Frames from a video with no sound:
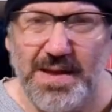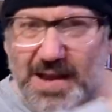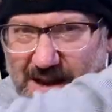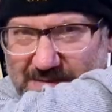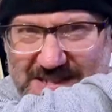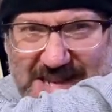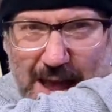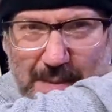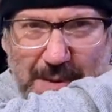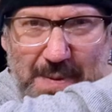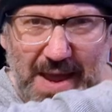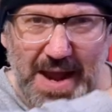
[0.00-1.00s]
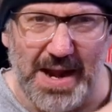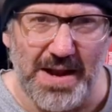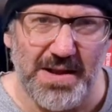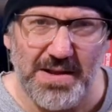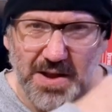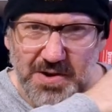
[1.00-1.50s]
kind of a stabbing pain
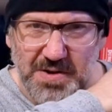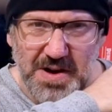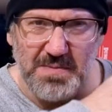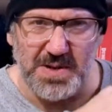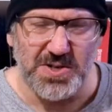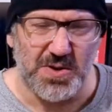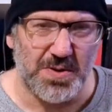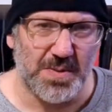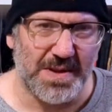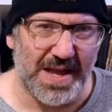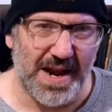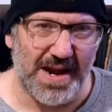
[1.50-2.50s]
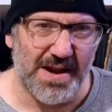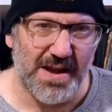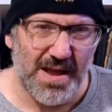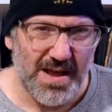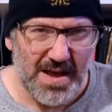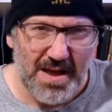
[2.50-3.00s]
underneath my shoulder blade.
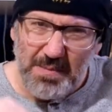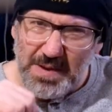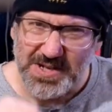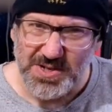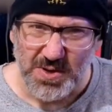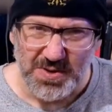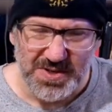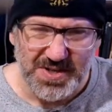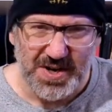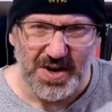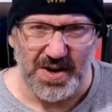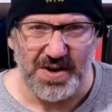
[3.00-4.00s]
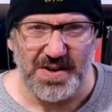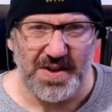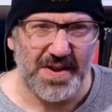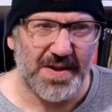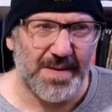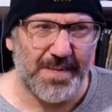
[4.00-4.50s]
My shoulders hurt,
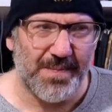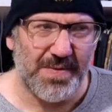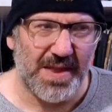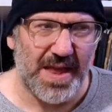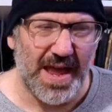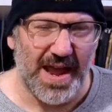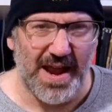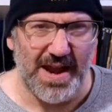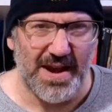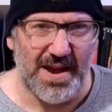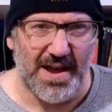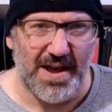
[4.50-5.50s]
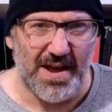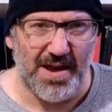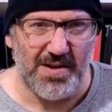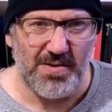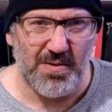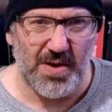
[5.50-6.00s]
and
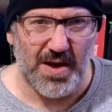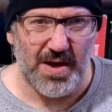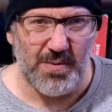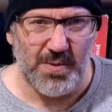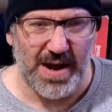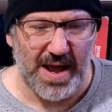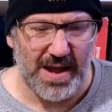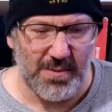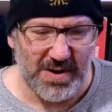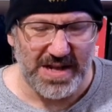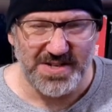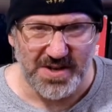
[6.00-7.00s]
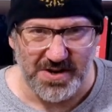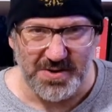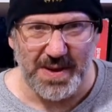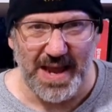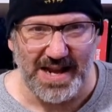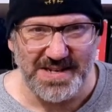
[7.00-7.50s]
when I start
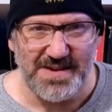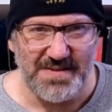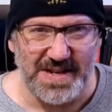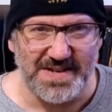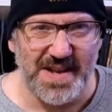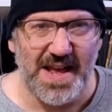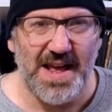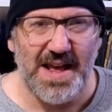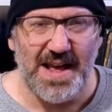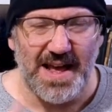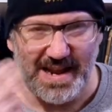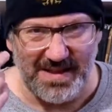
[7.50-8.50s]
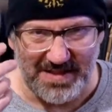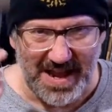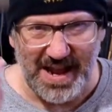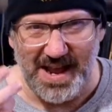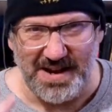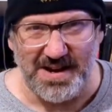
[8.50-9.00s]
doing activities, I get
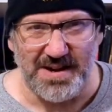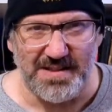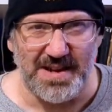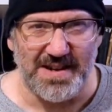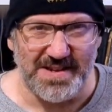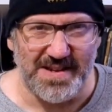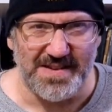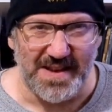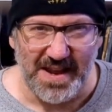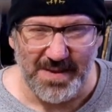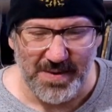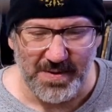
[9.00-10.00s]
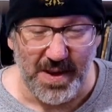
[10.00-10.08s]
lightheaded and a little dizzy. And they're